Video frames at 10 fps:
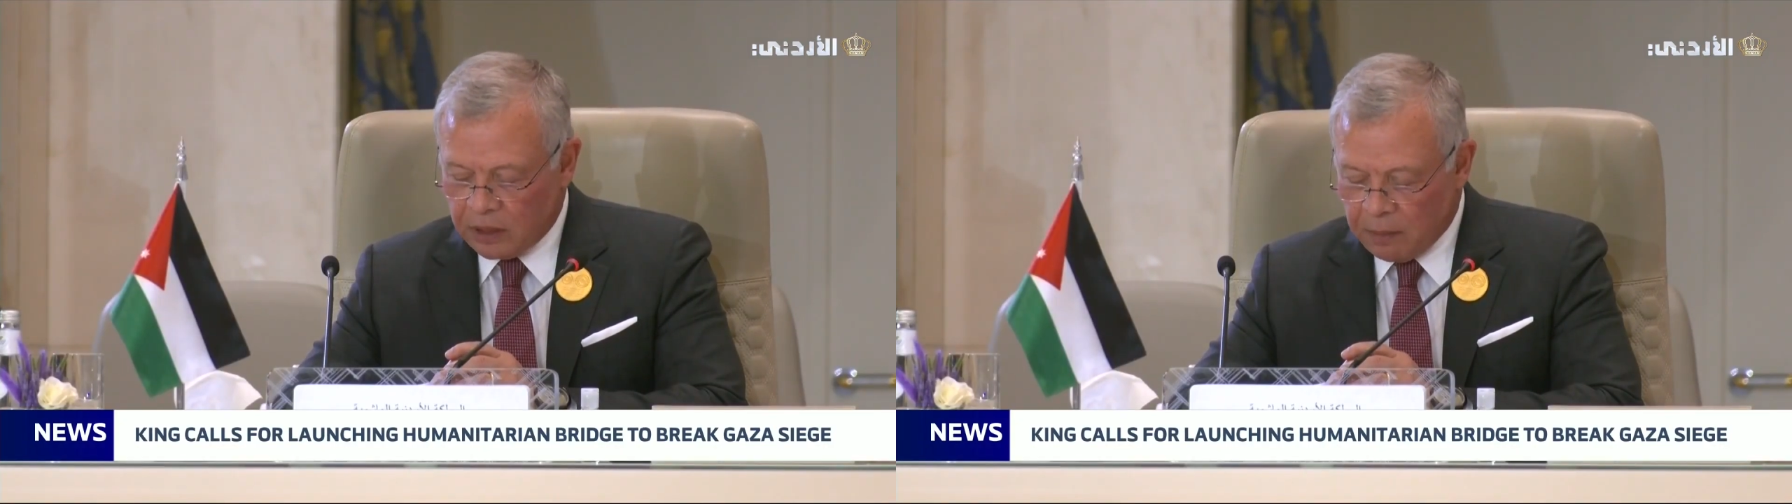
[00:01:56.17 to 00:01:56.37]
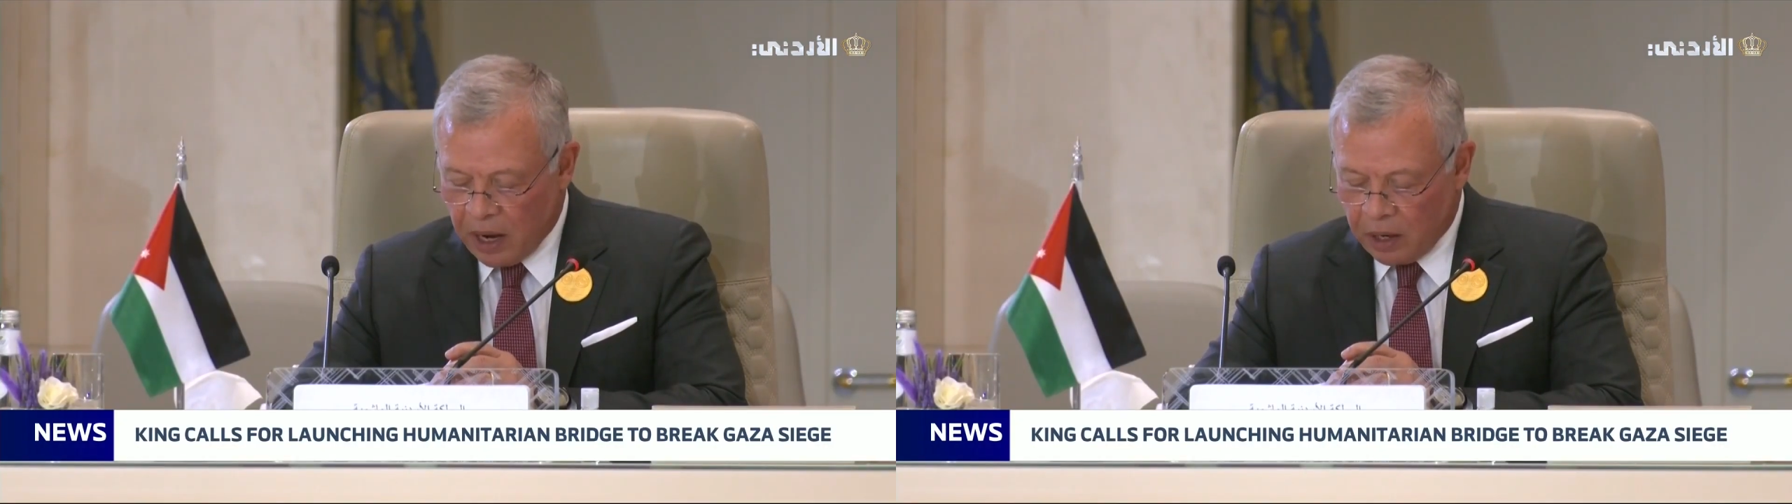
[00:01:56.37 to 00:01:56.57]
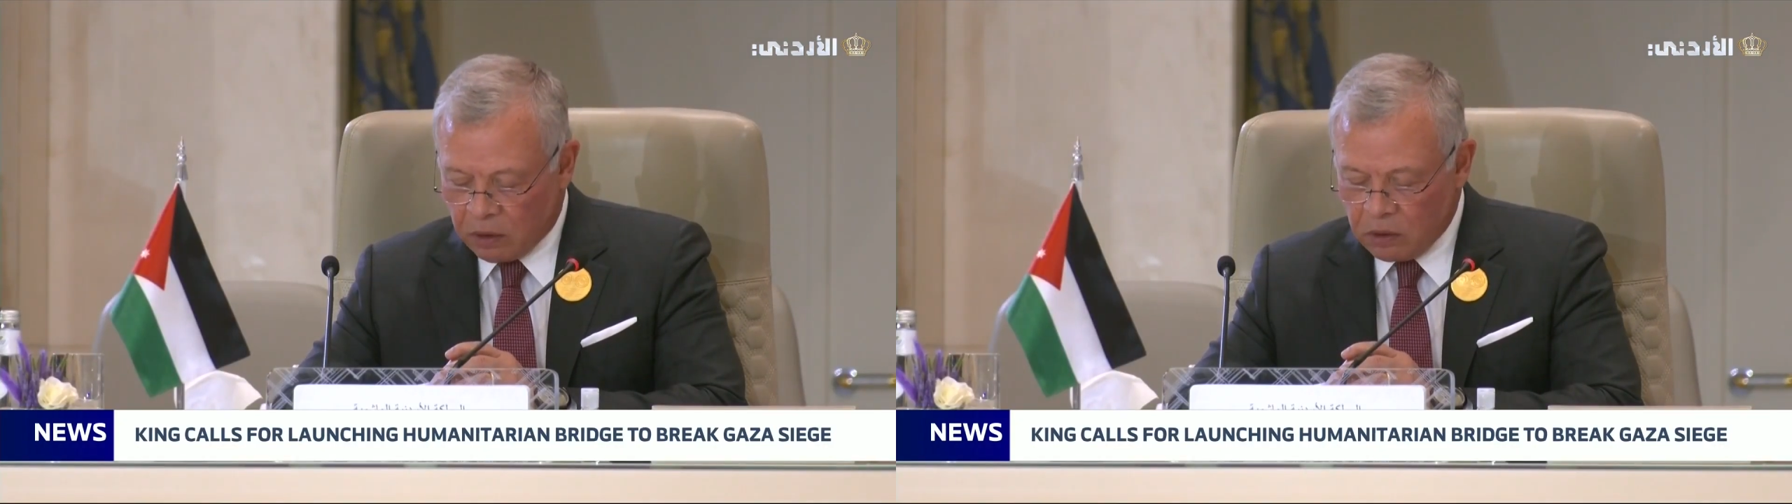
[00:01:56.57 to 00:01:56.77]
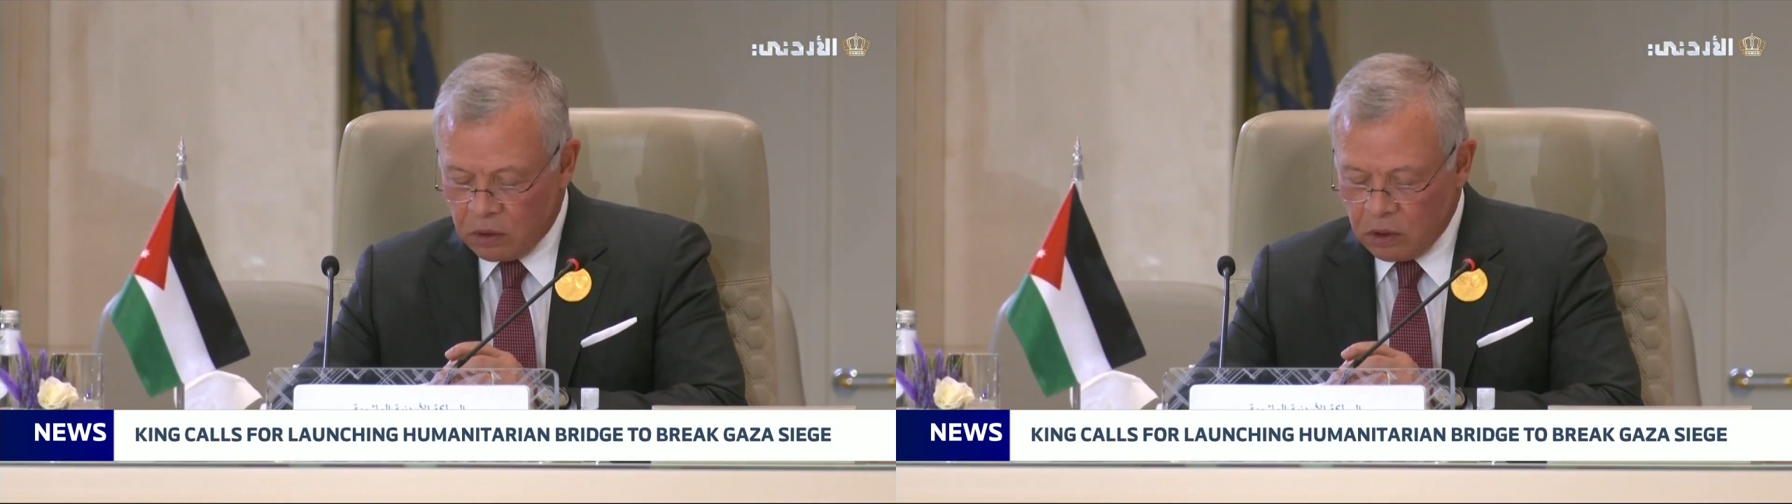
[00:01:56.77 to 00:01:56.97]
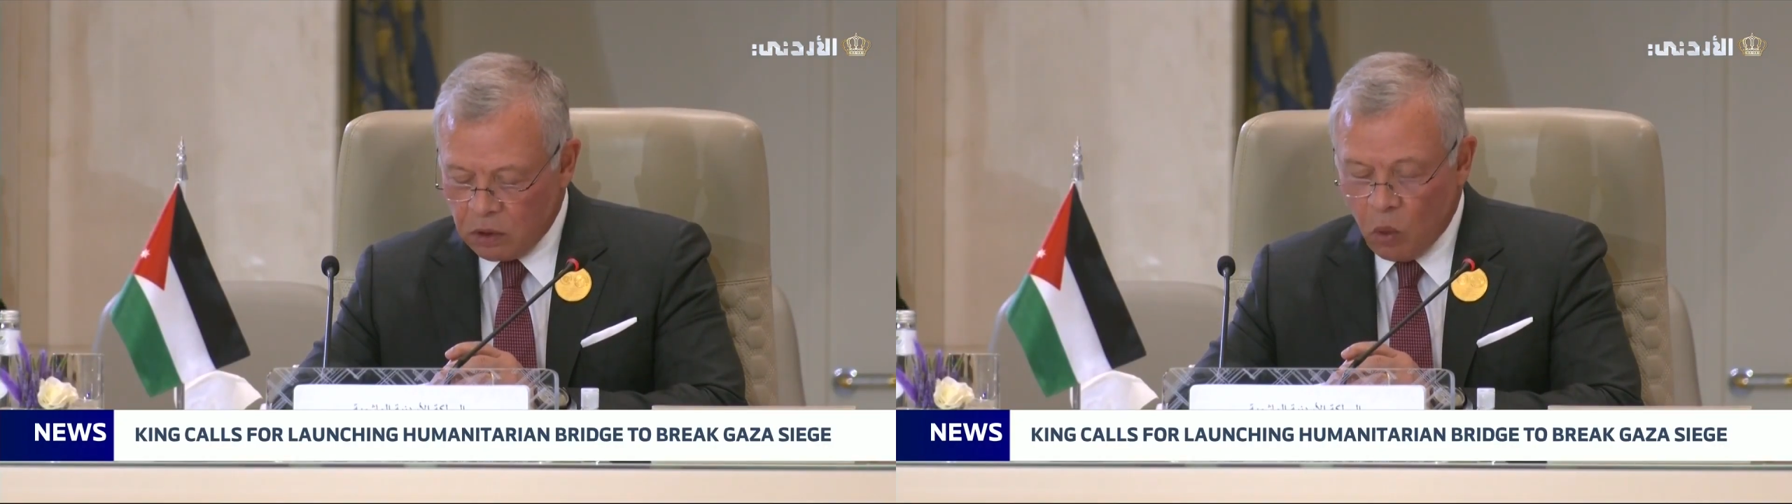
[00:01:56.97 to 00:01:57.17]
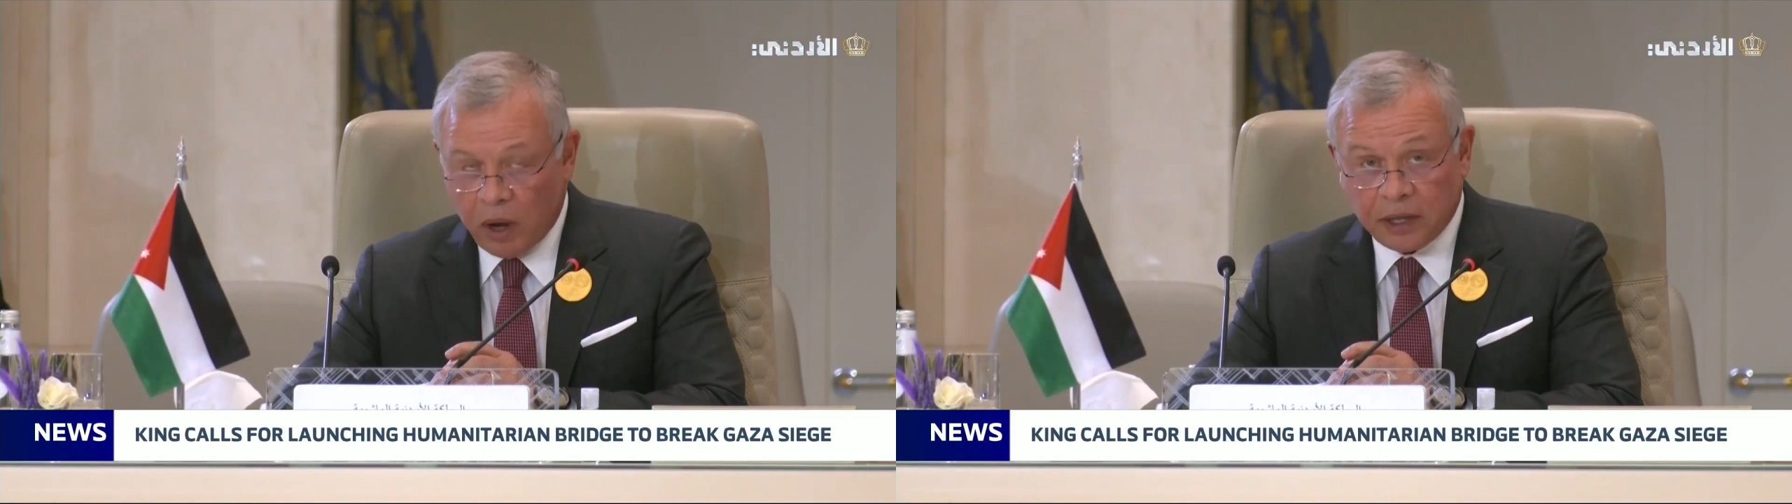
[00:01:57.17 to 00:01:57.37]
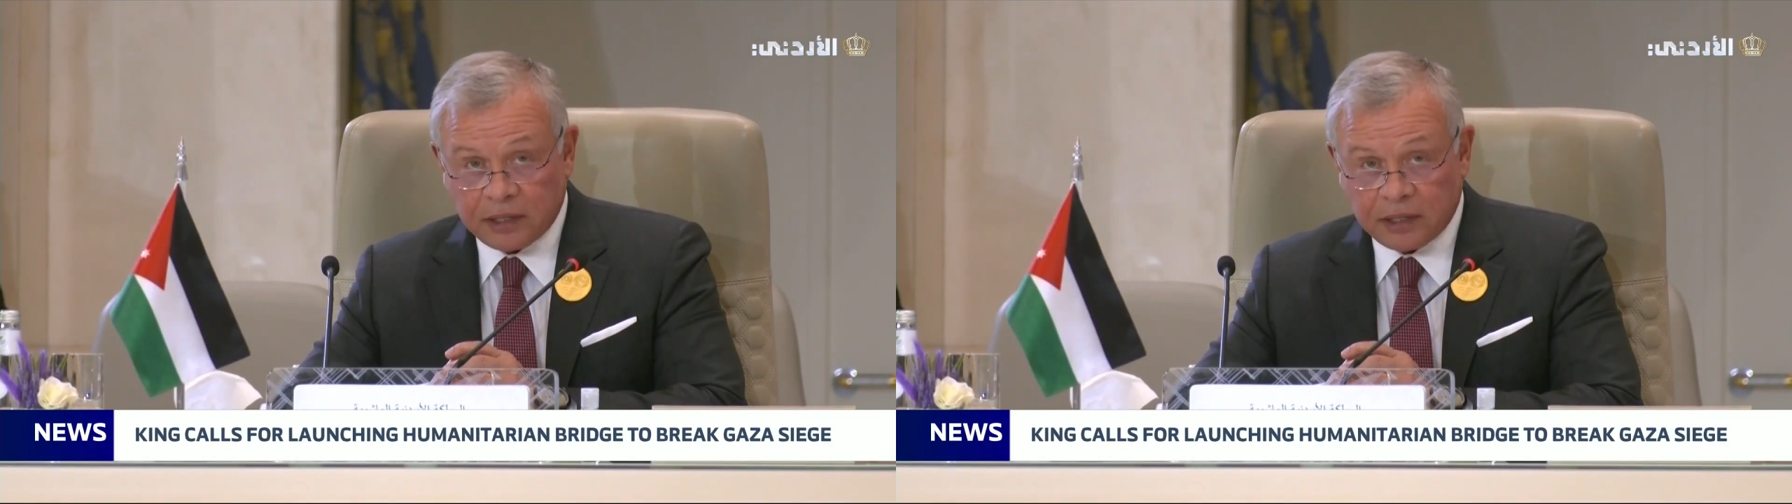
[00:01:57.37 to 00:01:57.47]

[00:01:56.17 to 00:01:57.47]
and the war on